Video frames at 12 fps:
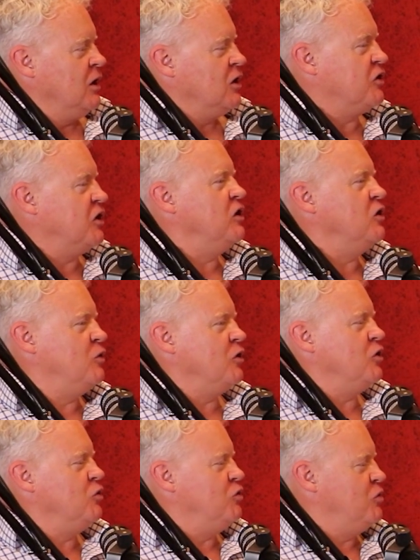Because he knew that
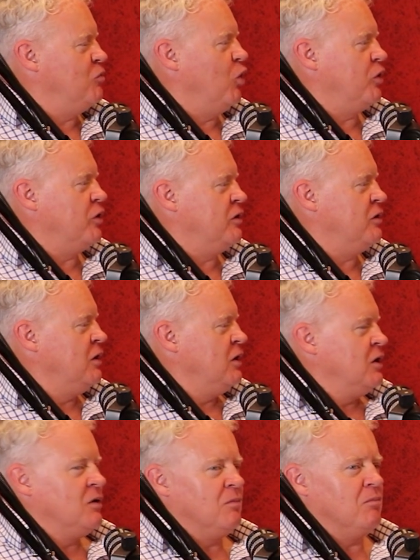you knew
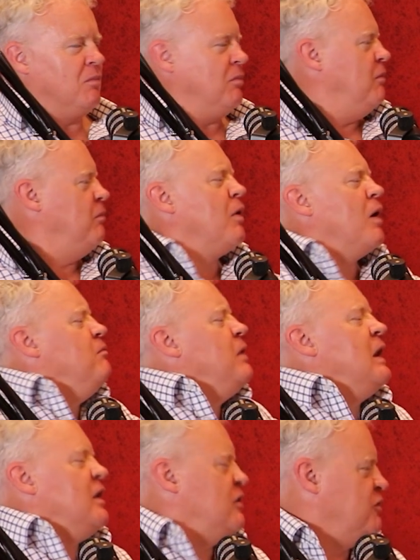
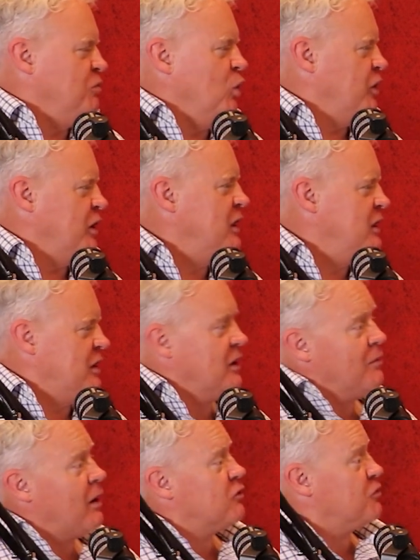millions more than he did
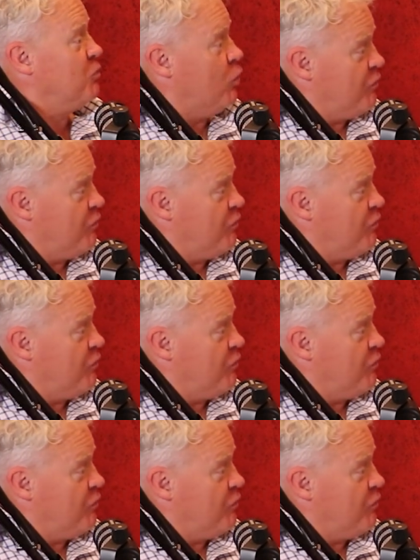about small